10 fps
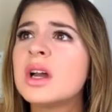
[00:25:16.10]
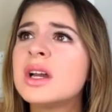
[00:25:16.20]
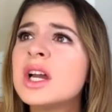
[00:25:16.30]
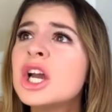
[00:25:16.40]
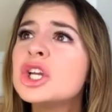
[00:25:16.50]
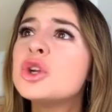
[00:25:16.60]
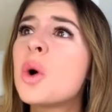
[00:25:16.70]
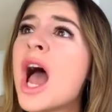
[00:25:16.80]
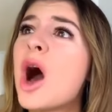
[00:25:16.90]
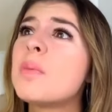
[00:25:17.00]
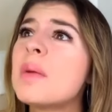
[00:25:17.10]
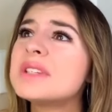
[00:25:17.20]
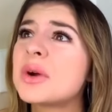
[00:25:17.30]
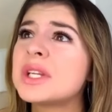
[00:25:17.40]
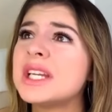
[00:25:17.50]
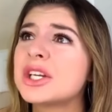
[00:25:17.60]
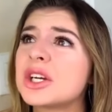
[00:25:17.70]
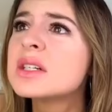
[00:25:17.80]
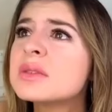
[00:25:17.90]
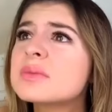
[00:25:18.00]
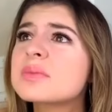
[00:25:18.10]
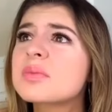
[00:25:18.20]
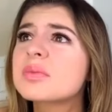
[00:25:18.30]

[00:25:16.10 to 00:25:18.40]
No. No help, I'm down here.